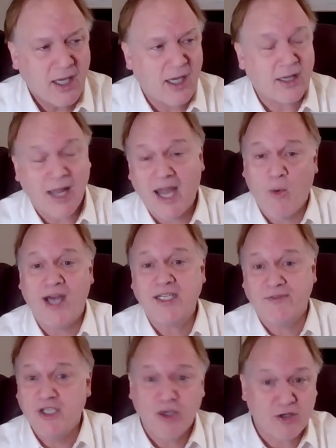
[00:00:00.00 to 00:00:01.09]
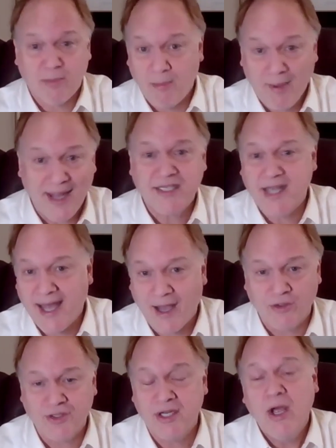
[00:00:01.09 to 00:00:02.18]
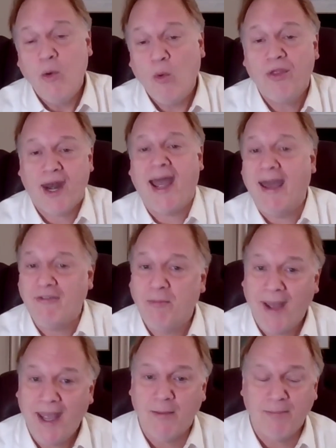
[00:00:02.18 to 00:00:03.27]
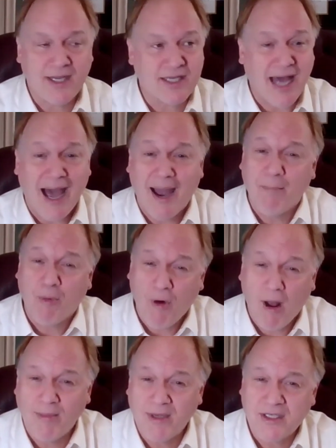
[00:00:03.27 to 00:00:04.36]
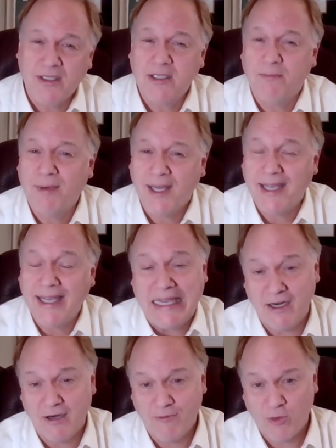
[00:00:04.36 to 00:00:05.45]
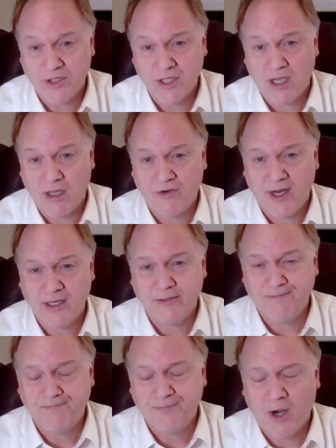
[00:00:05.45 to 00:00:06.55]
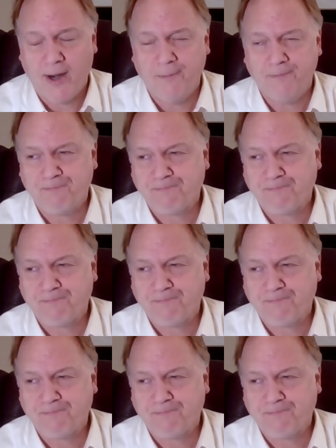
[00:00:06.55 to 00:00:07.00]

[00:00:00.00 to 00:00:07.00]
Likewise, if he shows up and paints the house, well, then I have to pay him because I promised to pay. He can enforce the contract. All right.